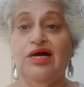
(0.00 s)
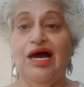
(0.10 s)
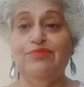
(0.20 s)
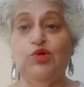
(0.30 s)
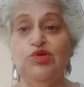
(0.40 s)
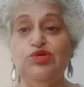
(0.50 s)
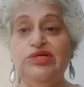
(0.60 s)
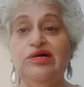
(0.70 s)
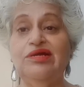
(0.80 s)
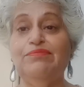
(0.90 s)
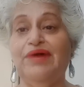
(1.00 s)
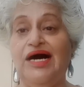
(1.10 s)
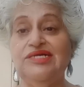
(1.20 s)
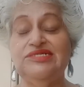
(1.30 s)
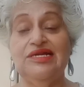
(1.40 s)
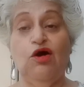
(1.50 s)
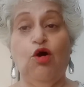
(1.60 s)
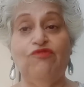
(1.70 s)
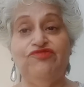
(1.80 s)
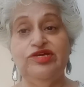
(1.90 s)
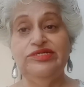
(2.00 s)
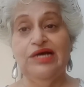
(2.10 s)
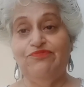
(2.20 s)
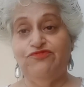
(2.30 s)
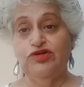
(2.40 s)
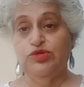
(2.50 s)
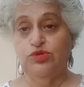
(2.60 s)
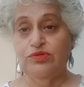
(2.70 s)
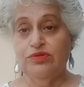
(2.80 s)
I'm going to hear a mass and offer it up for you."